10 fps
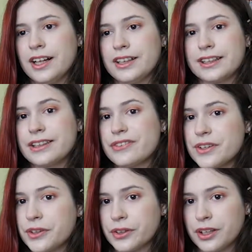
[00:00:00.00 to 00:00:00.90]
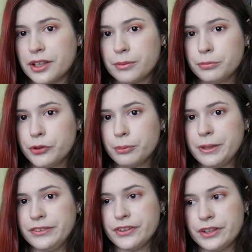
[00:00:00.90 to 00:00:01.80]
Like they said they're gonna do a
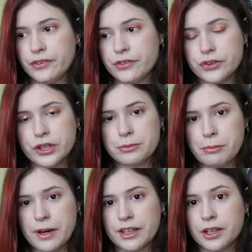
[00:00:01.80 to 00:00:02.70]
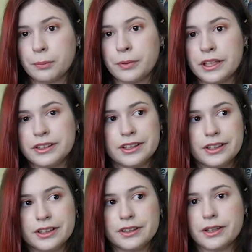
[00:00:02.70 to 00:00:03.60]
maintenance, it's gonna be back up, and it
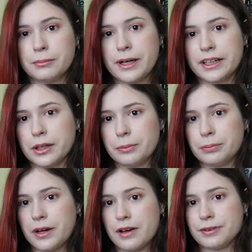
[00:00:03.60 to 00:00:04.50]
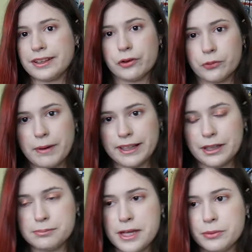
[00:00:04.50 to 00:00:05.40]
didn't come back up. I think that was back
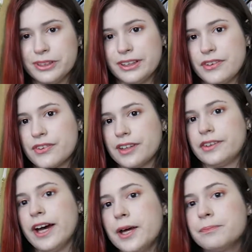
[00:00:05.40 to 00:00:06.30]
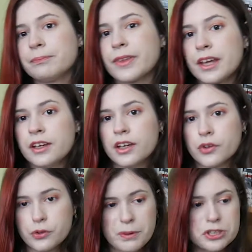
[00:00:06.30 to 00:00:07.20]
in May when they said that.
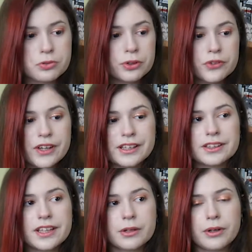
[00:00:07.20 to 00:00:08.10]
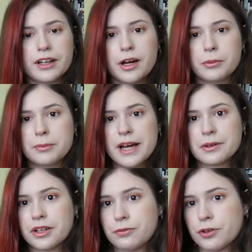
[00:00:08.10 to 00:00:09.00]
So P G World's kind of dead right now, but back
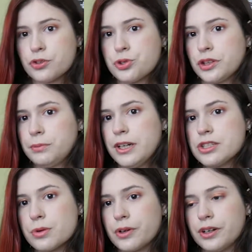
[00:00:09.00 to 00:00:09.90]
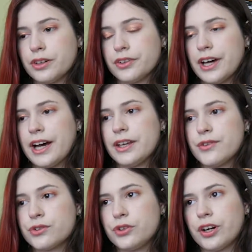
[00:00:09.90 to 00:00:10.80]
when I first joined P G World, I
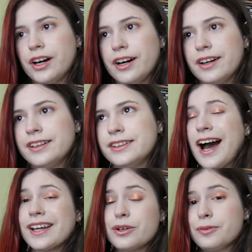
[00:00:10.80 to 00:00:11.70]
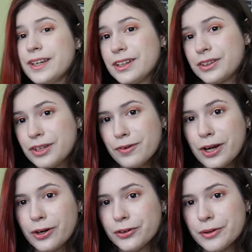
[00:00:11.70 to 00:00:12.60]
used to draw... I don't think I could
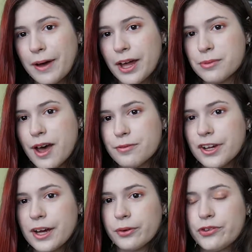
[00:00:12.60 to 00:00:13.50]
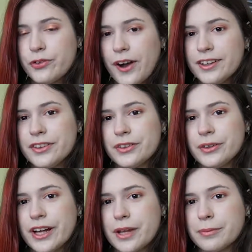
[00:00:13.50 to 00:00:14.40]
even call them anime. I think I was trying to
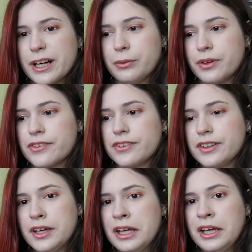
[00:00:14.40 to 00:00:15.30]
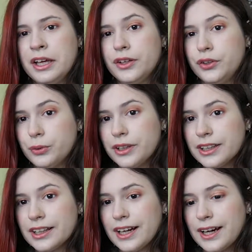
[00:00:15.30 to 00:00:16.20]
do that, but I wasn't doing
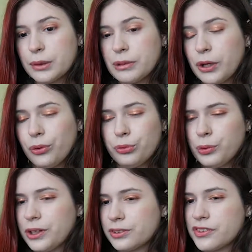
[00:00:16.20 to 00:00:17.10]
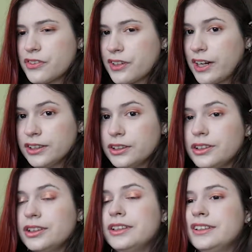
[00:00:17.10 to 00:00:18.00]
it. I had my own weird
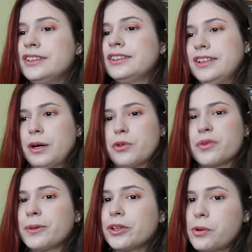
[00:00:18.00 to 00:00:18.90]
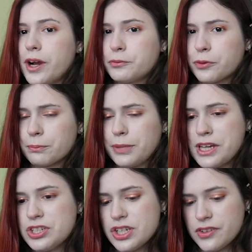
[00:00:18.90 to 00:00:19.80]
style. That was a bit derived from
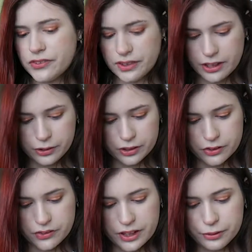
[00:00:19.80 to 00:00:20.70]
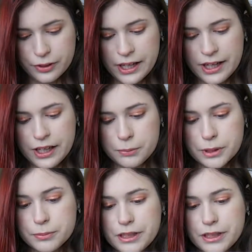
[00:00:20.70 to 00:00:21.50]
P G's style herself. But